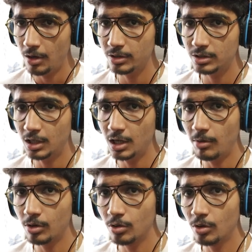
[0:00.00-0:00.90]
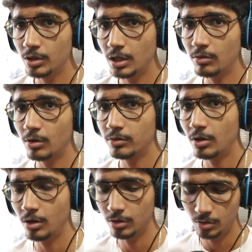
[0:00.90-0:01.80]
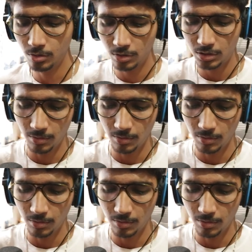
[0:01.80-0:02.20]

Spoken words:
Now it's turn about logo, that what we are going to do.